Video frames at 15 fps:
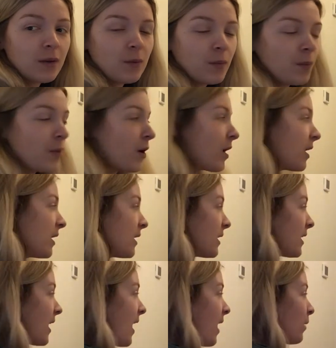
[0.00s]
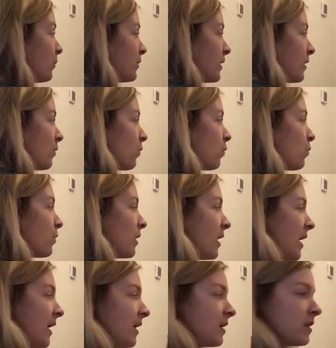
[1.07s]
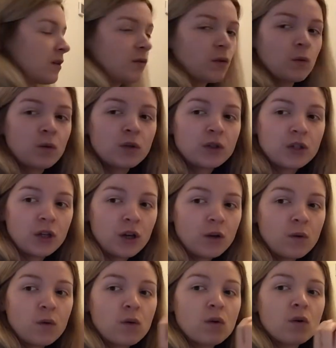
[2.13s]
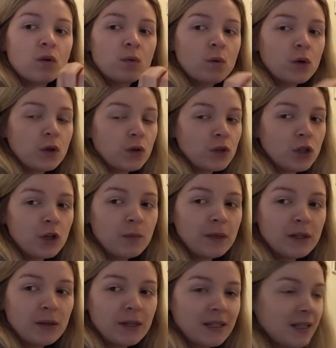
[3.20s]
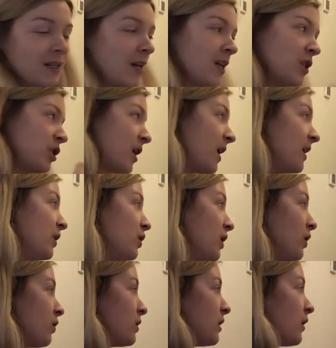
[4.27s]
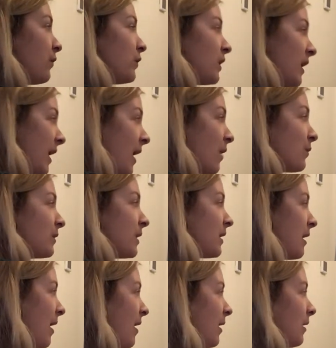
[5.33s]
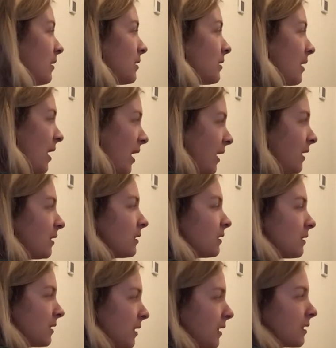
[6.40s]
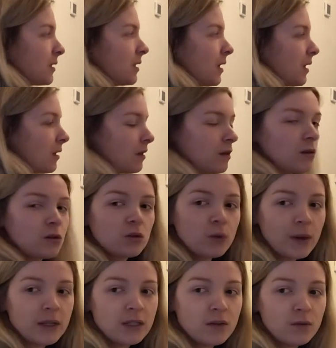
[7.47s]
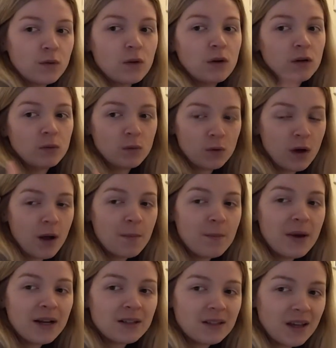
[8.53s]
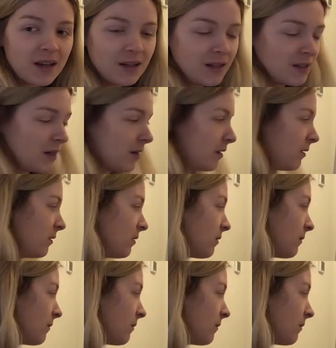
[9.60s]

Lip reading: by counting all the legs if you want to, or what you should be doing today is challenging yourself to count in 8s. 8, 16, 24. We'll come back to that in a second.